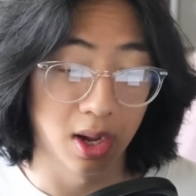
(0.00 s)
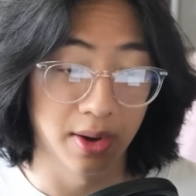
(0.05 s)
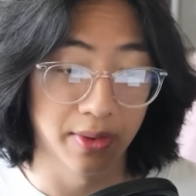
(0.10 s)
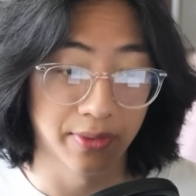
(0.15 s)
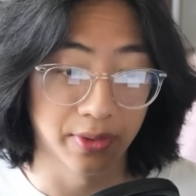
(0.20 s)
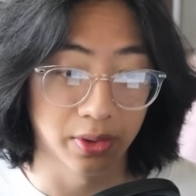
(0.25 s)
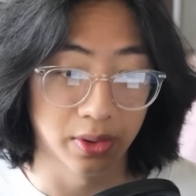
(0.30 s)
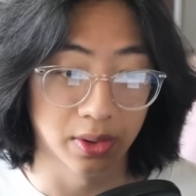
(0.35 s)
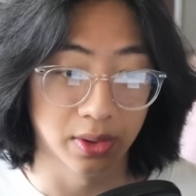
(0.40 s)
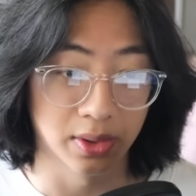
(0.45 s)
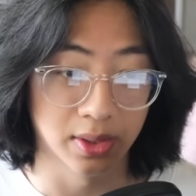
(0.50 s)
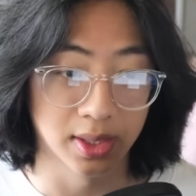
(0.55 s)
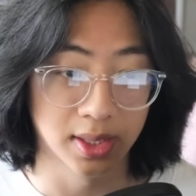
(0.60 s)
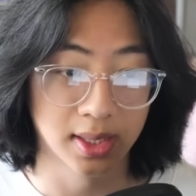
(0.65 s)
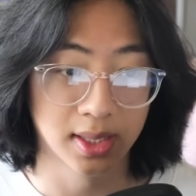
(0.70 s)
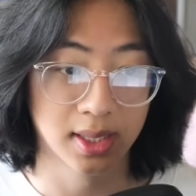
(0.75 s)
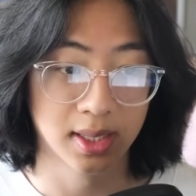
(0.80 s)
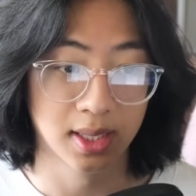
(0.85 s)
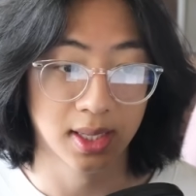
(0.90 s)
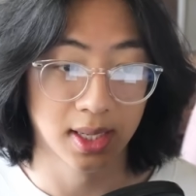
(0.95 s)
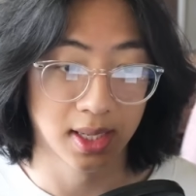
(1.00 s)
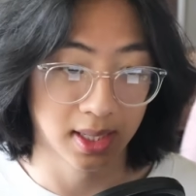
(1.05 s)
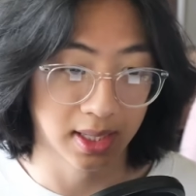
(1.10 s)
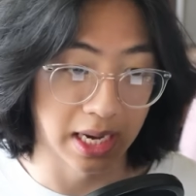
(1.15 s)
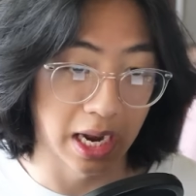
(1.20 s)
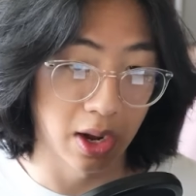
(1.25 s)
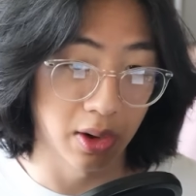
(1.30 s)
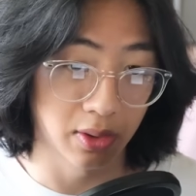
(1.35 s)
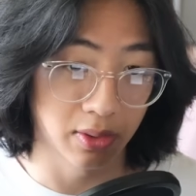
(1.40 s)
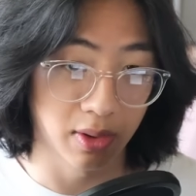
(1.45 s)
offers,
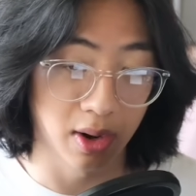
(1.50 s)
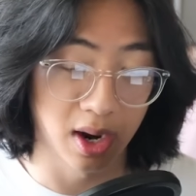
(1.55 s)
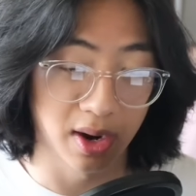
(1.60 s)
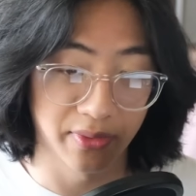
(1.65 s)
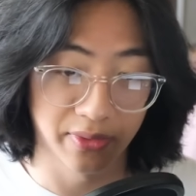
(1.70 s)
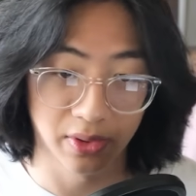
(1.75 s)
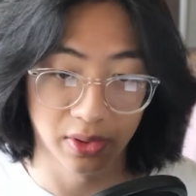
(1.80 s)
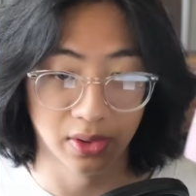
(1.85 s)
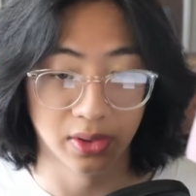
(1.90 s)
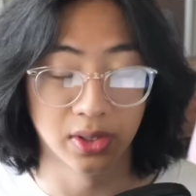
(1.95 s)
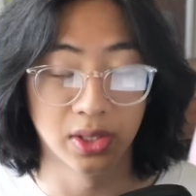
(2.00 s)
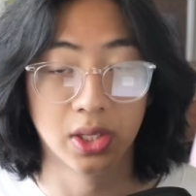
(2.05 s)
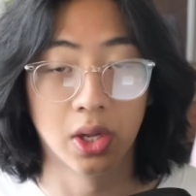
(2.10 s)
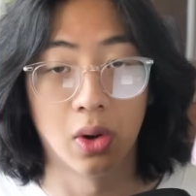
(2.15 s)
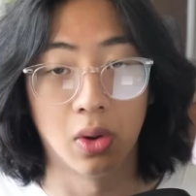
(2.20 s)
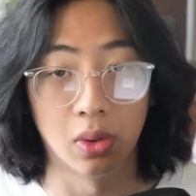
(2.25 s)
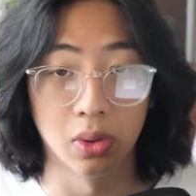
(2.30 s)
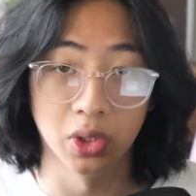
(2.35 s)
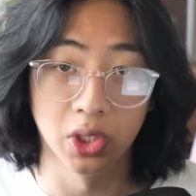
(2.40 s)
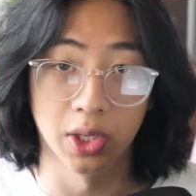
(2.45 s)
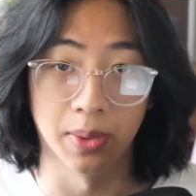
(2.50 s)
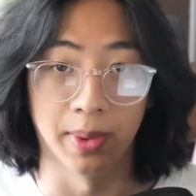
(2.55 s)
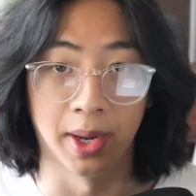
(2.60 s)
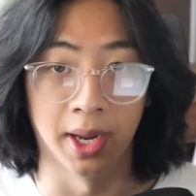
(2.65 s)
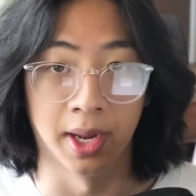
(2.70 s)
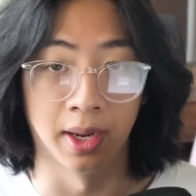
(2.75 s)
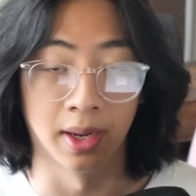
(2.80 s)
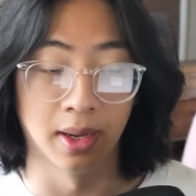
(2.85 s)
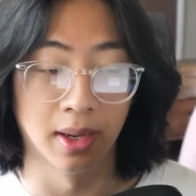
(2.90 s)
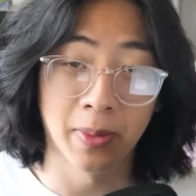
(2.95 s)
counter offers, the whole
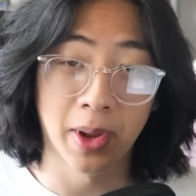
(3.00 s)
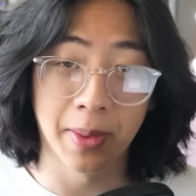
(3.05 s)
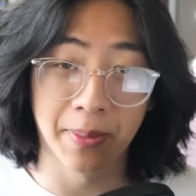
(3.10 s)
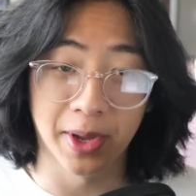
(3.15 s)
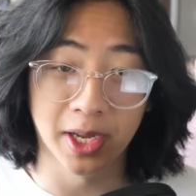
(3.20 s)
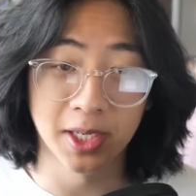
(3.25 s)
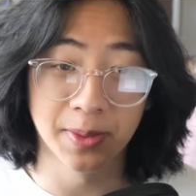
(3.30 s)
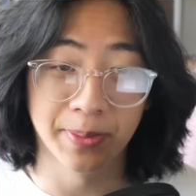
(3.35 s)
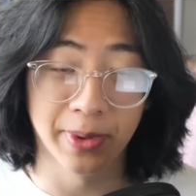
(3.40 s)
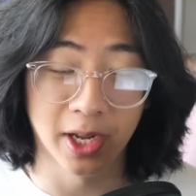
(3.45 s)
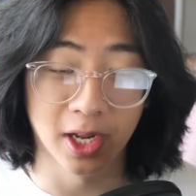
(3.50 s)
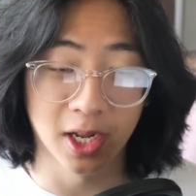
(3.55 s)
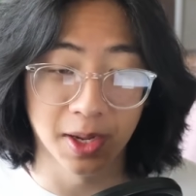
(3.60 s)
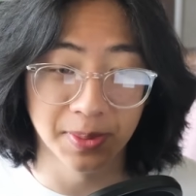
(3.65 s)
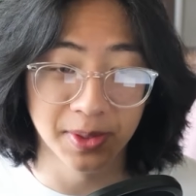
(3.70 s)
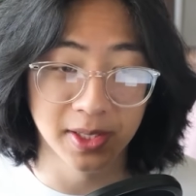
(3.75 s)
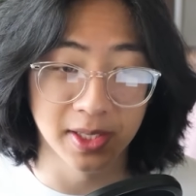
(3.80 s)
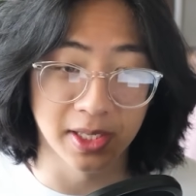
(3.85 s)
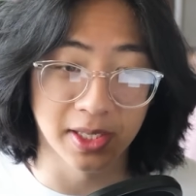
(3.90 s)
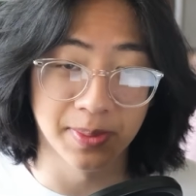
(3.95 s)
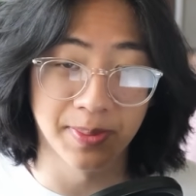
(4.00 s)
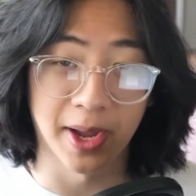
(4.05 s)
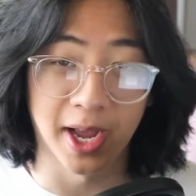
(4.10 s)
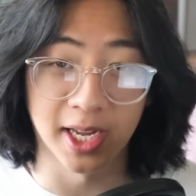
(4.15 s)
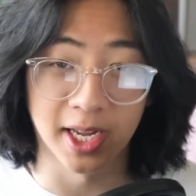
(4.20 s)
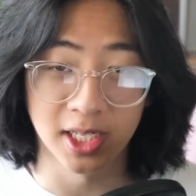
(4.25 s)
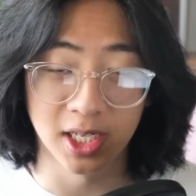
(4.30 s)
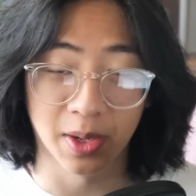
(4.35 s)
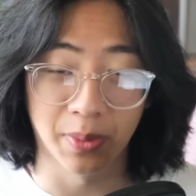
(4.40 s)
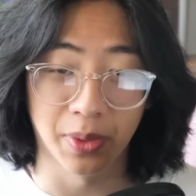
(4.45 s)
shebang. One of my best pickups these
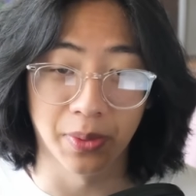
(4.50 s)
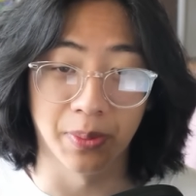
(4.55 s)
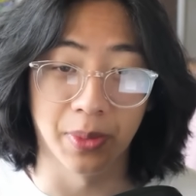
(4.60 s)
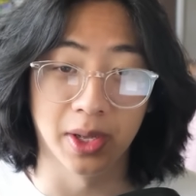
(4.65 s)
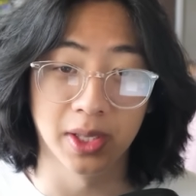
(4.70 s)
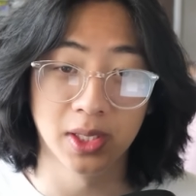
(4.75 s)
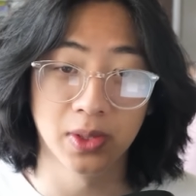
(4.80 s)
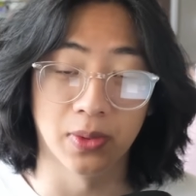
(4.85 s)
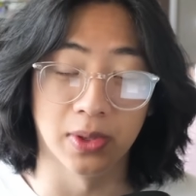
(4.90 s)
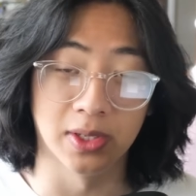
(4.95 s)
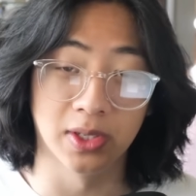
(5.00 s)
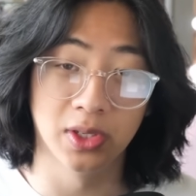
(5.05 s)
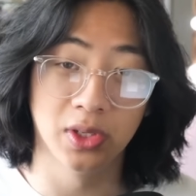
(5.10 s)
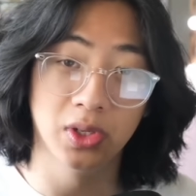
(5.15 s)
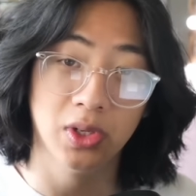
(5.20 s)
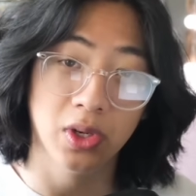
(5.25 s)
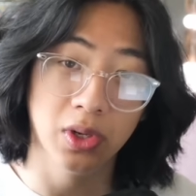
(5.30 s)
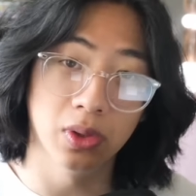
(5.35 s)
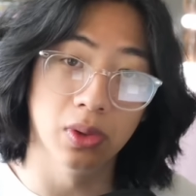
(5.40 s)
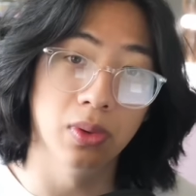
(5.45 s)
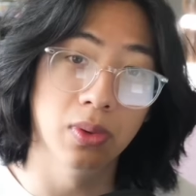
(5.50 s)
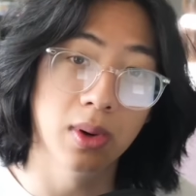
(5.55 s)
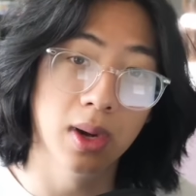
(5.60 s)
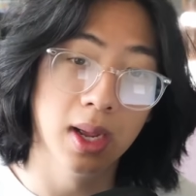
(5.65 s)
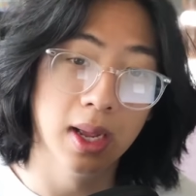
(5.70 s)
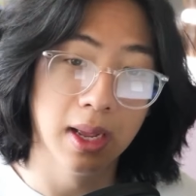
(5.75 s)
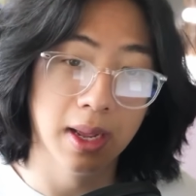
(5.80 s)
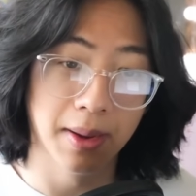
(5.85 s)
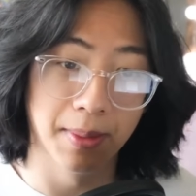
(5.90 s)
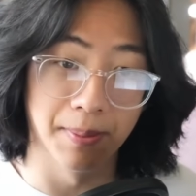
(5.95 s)
past couple months was
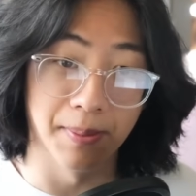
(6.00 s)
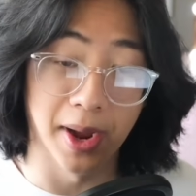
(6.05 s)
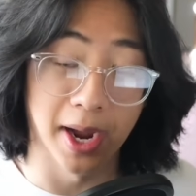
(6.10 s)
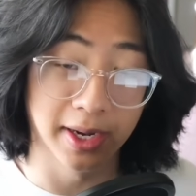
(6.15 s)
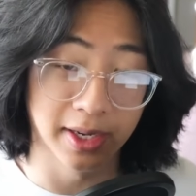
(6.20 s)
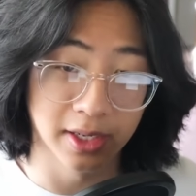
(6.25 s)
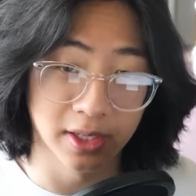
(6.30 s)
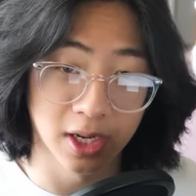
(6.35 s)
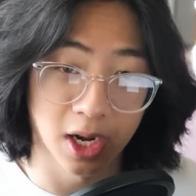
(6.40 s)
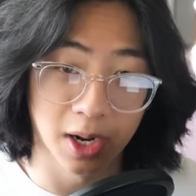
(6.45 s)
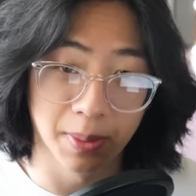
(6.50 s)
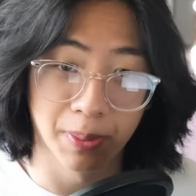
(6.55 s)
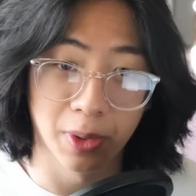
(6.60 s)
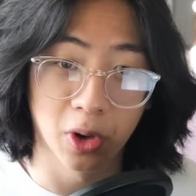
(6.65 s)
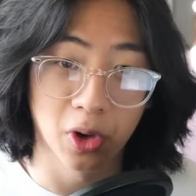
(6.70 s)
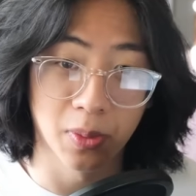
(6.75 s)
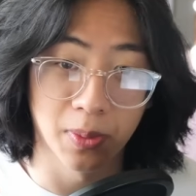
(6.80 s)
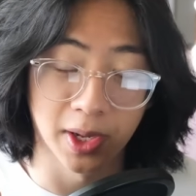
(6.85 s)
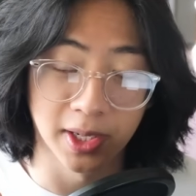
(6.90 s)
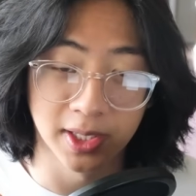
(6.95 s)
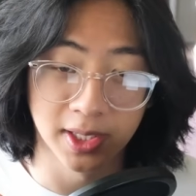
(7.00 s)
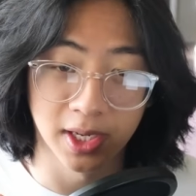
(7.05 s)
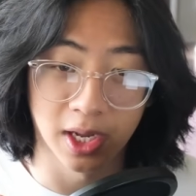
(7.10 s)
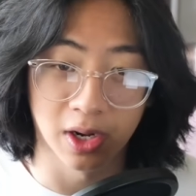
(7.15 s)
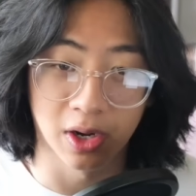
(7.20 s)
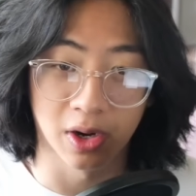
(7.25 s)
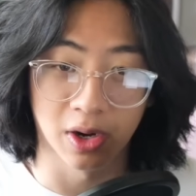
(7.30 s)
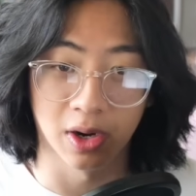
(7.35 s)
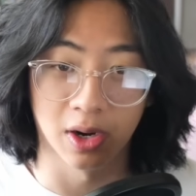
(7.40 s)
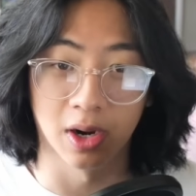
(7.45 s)
2 Magneton Pokemon
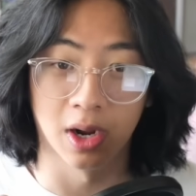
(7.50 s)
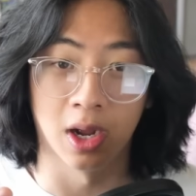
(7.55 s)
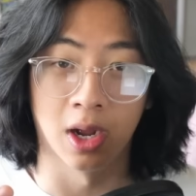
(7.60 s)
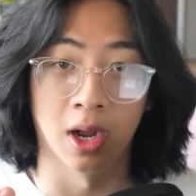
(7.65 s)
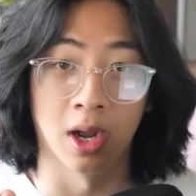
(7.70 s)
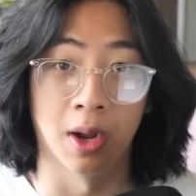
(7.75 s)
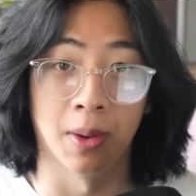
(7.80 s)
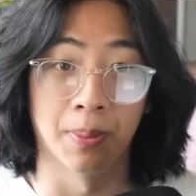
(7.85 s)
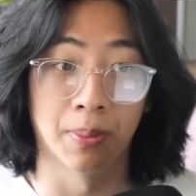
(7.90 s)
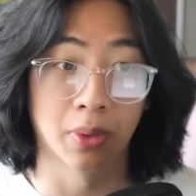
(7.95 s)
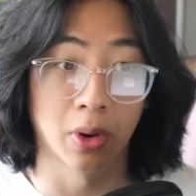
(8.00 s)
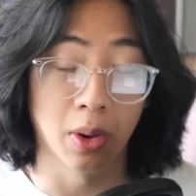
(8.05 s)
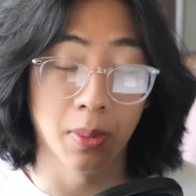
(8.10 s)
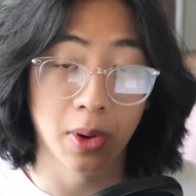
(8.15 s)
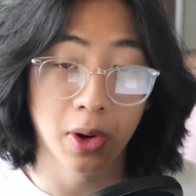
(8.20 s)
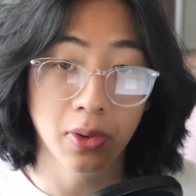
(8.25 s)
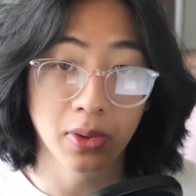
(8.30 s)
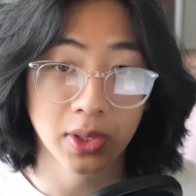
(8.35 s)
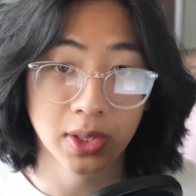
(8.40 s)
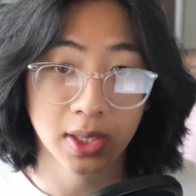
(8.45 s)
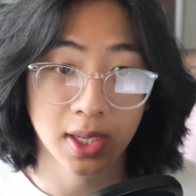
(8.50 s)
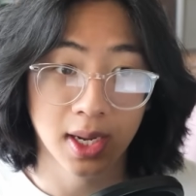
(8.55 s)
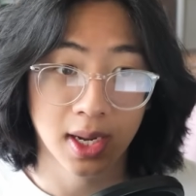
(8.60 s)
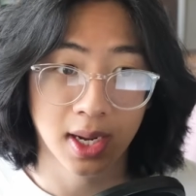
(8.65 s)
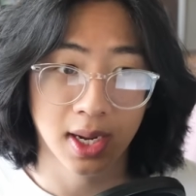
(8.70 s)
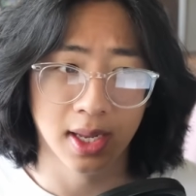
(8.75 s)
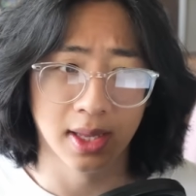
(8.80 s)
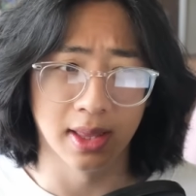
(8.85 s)
Center promos.